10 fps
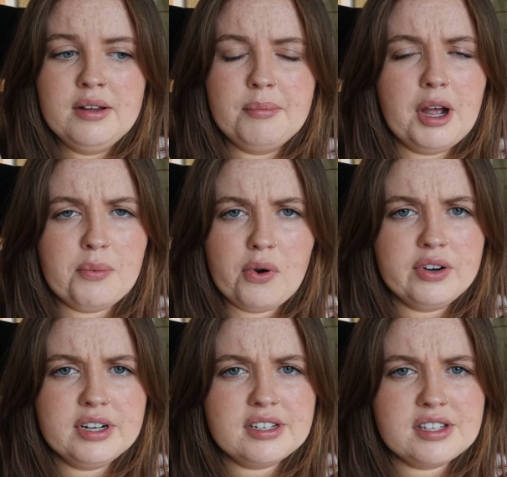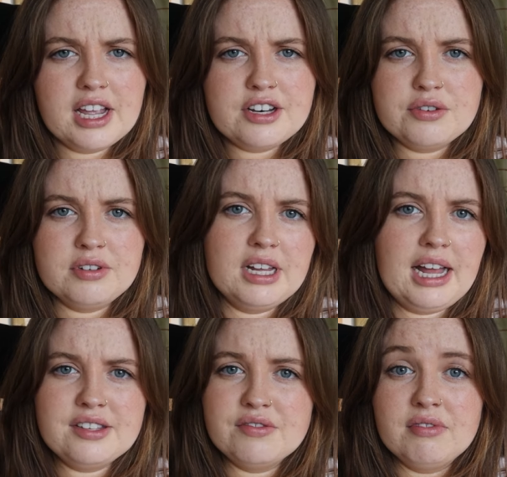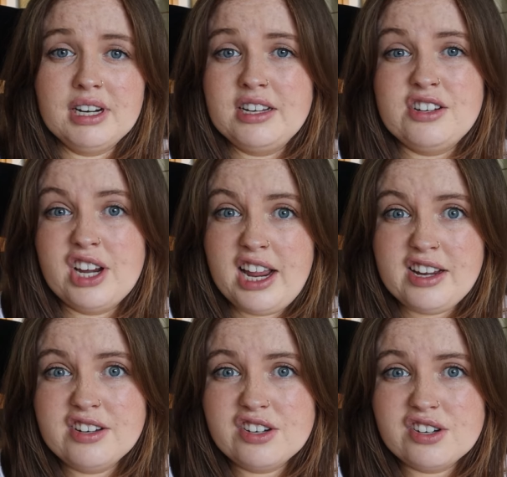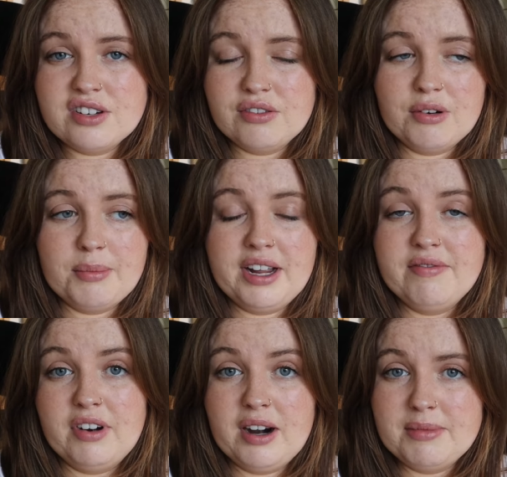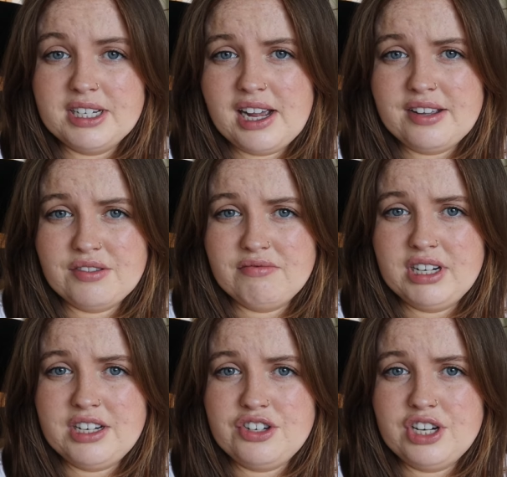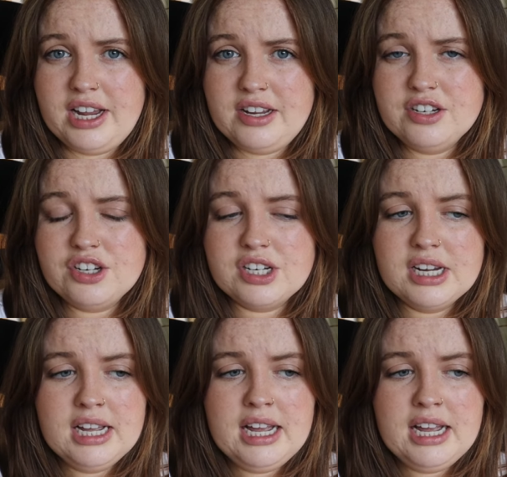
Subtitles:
my watering schedule hasn't really changed, or my environment hasn't really changed,